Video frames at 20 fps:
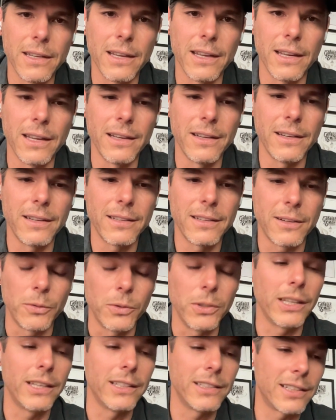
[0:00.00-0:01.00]
And
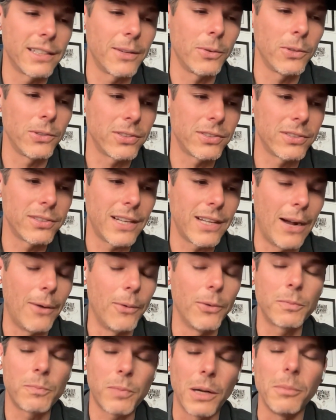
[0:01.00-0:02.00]
realize that I was
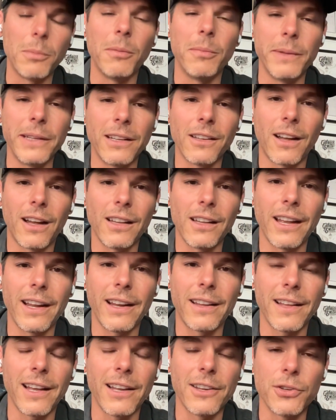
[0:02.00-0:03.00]
probably a lot
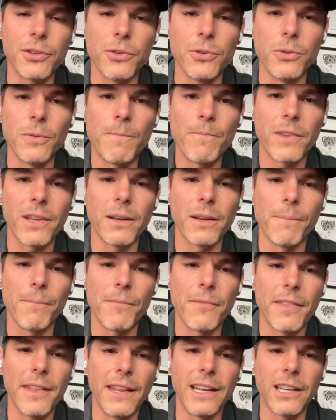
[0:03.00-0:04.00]
like that too,
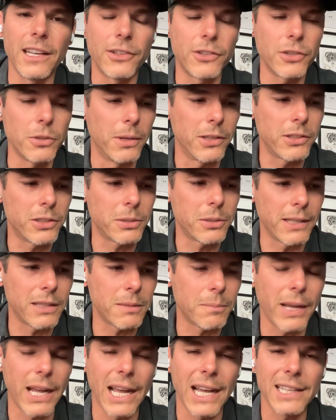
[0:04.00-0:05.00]
thinking too much about
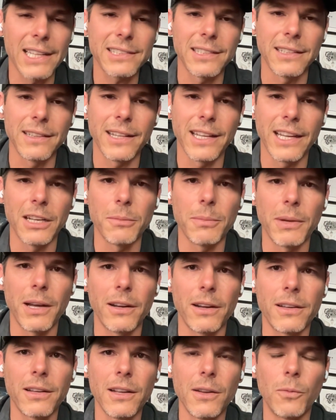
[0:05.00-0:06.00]
the past and thinking
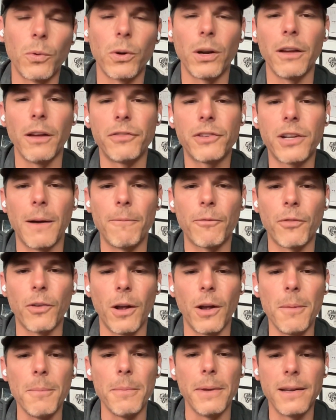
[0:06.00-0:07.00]
about where I've come
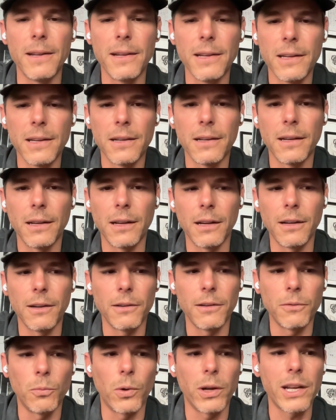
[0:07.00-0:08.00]
from
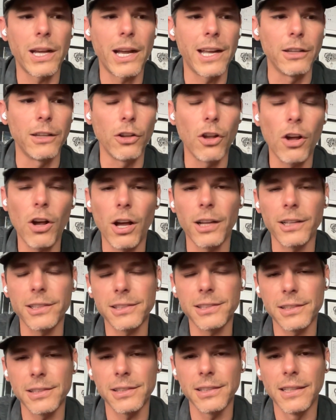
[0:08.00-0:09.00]
and what I had
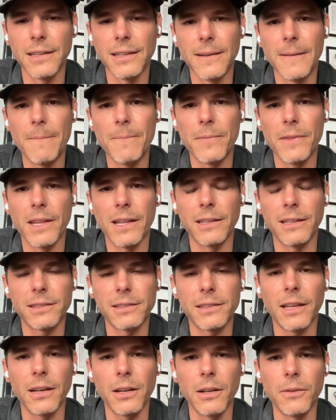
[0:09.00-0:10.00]
lost,
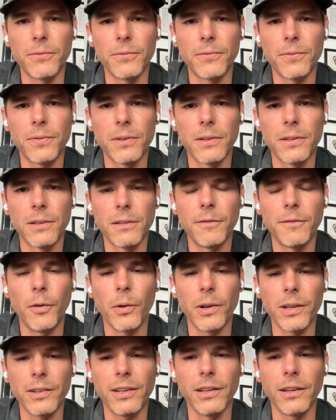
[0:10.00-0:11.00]
instead of
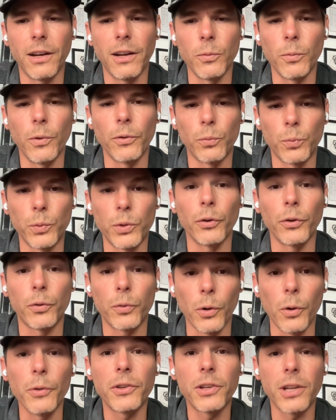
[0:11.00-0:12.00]
focusing on where real
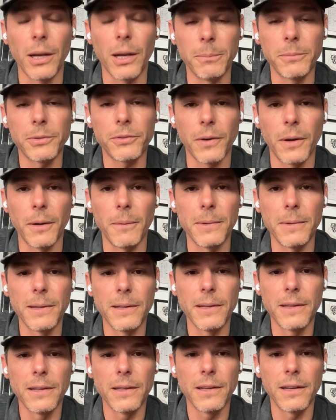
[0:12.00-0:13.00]
growth comes from,
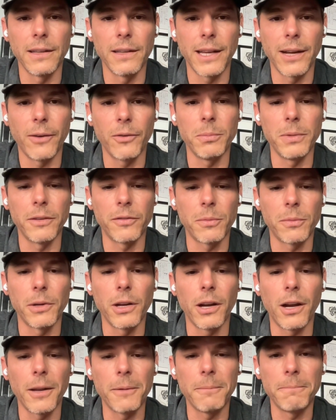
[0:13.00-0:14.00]
and that would be from
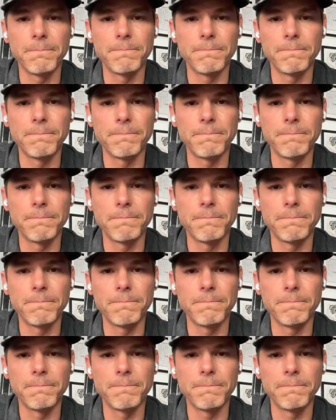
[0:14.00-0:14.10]
God.